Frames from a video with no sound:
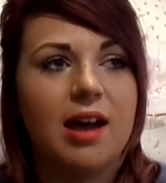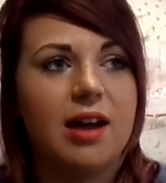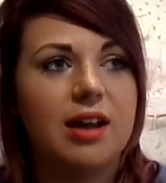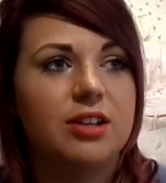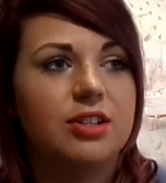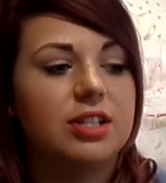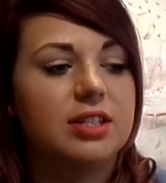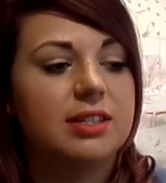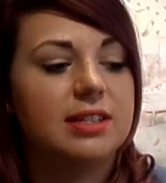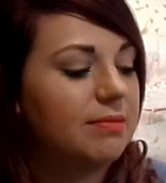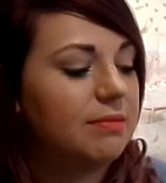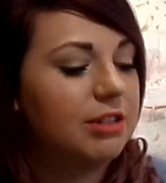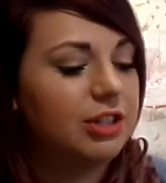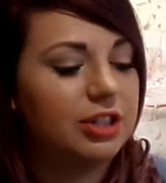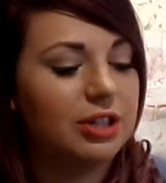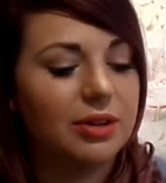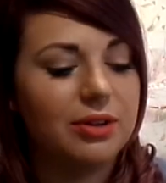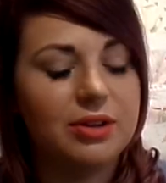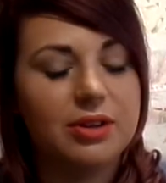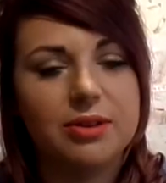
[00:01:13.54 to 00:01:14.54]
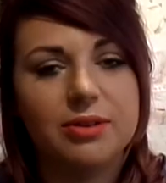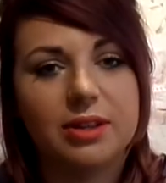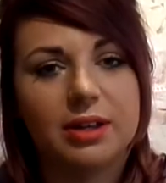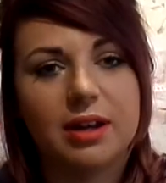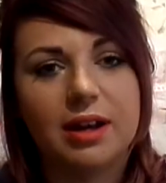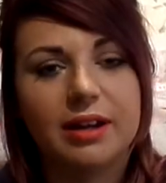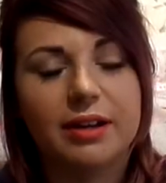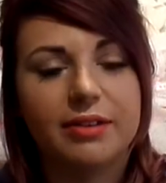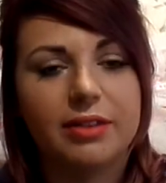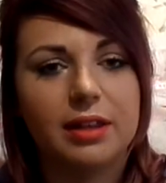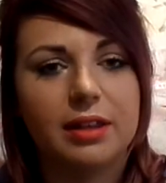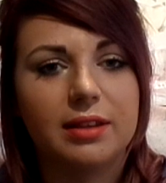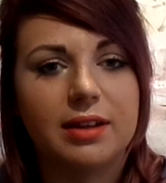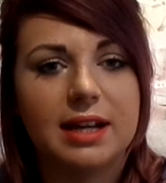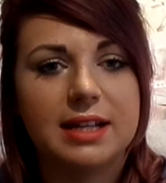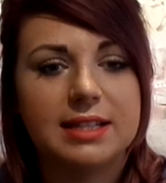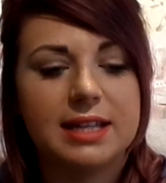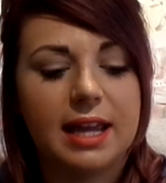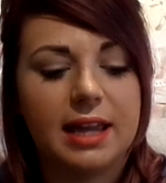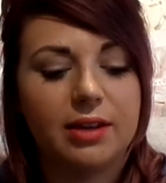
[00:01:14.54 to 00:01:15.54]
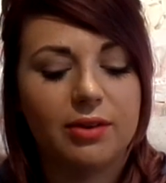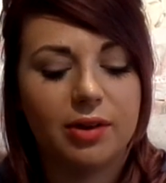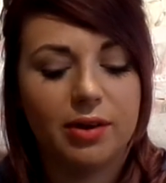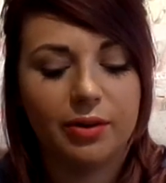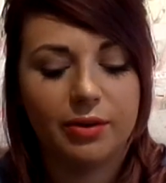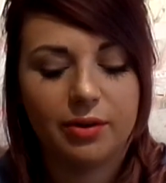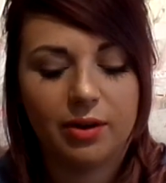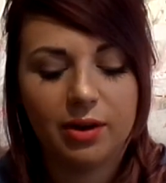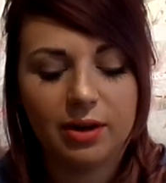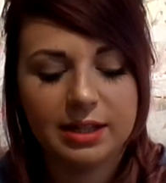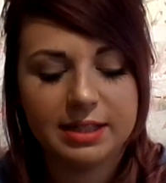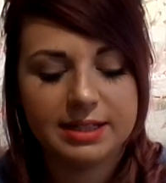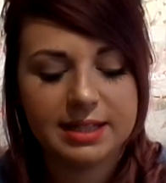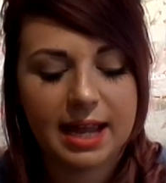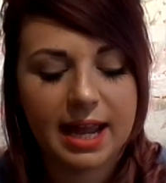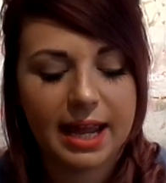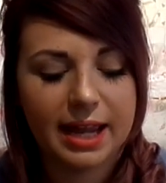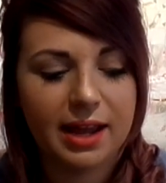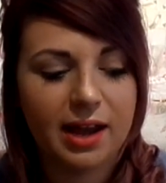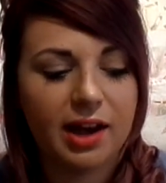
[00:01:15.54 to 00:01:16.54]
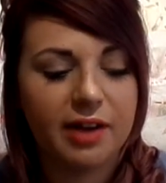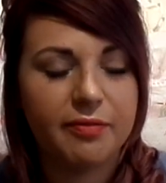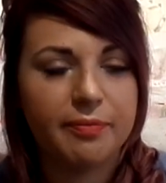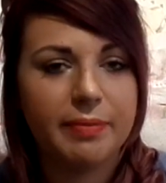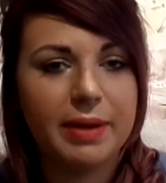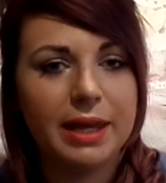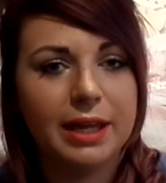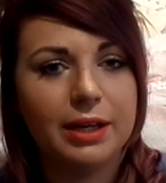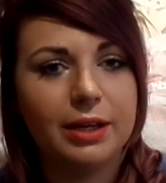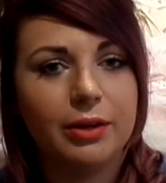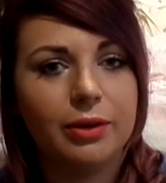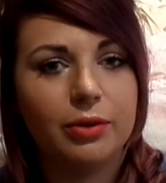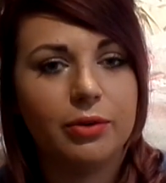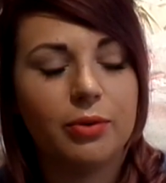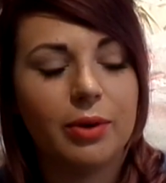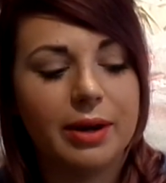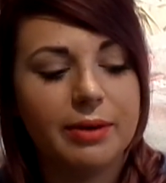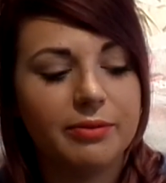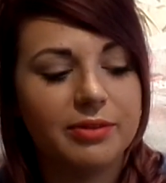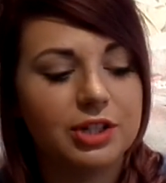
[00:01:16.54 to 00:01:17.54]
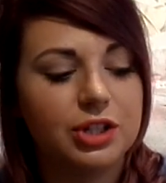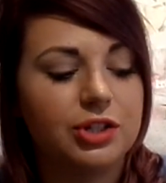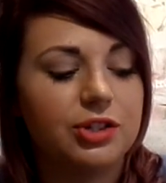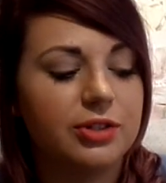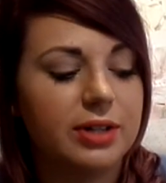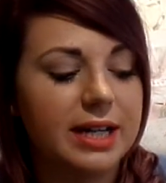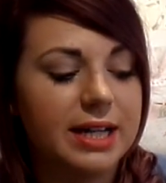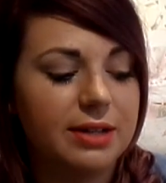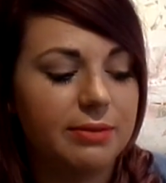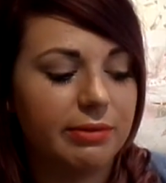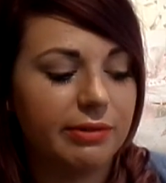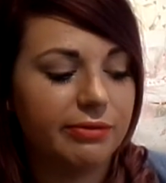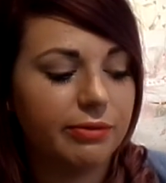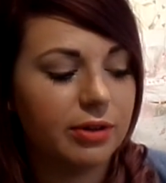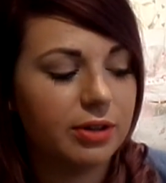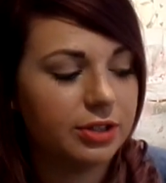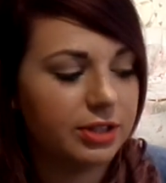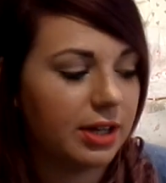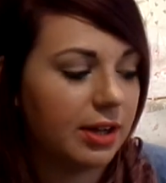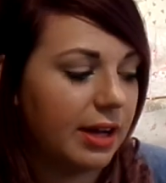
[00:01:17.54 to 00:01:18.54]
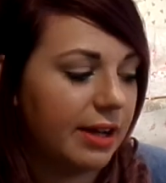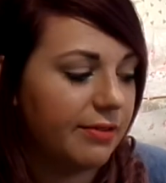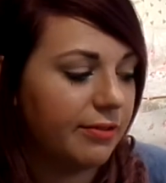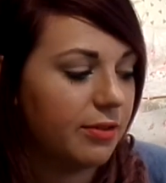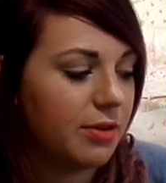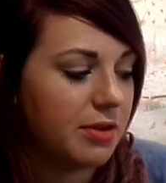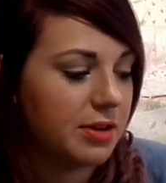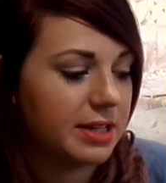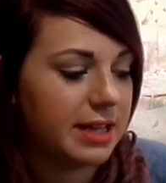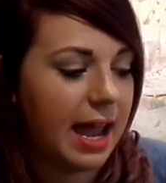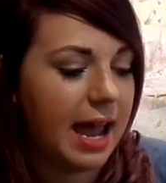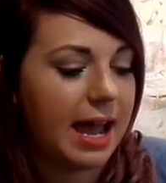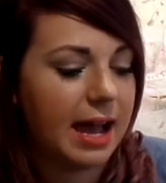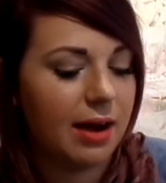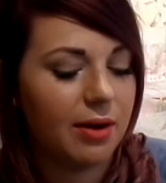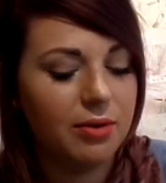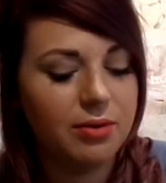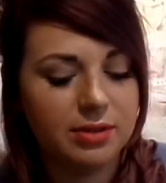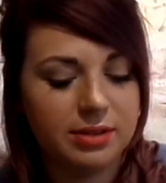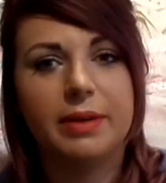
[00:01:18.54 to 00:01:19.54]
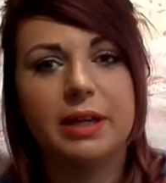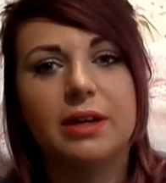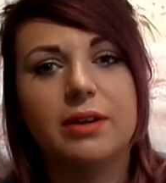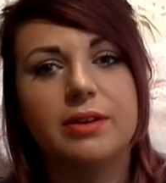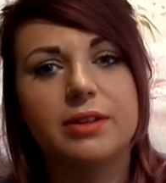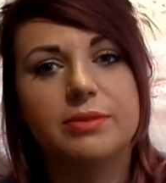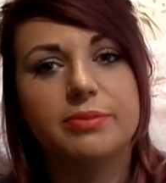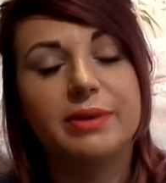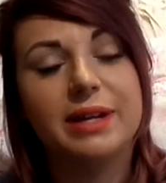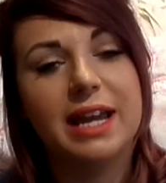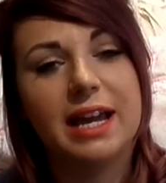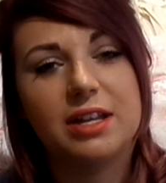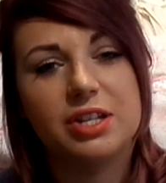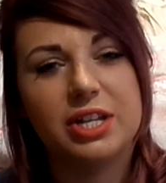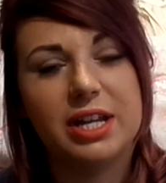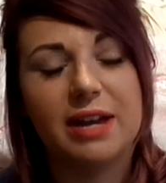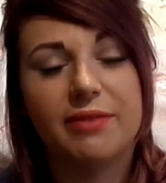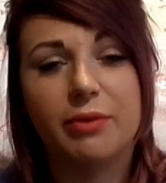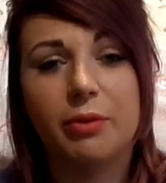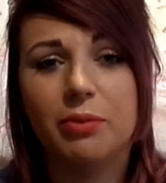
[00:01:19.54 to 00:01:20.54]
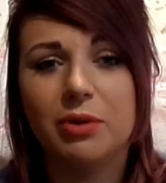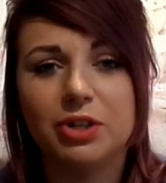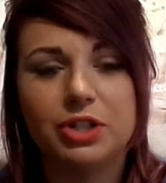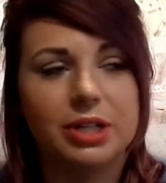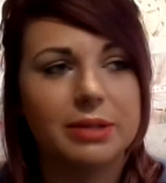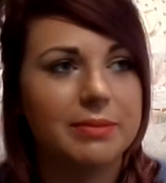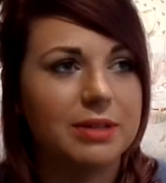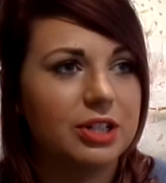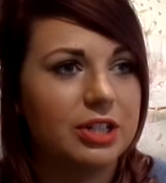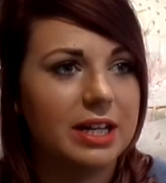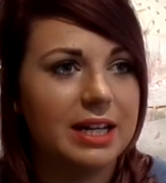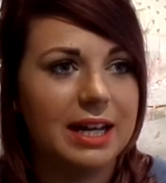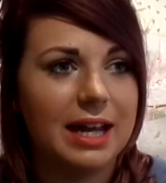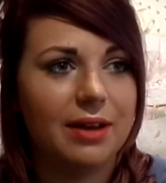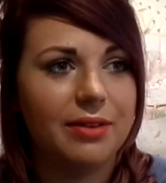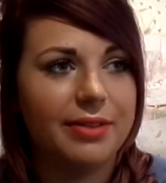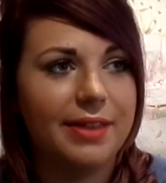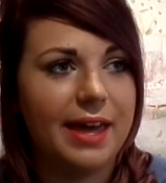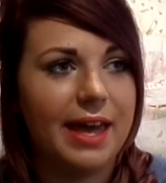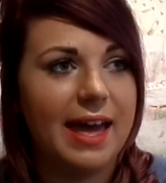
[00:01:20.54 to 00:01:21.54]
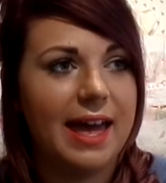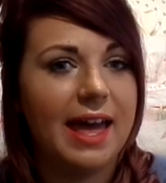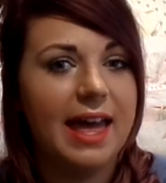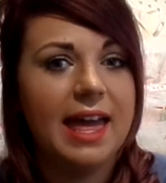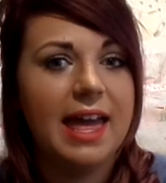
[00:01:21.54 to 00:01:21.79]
Just to show you the kind of thing that I take on holiday. I've been quite restrained with what I've got out because we actually have a washing machine out there,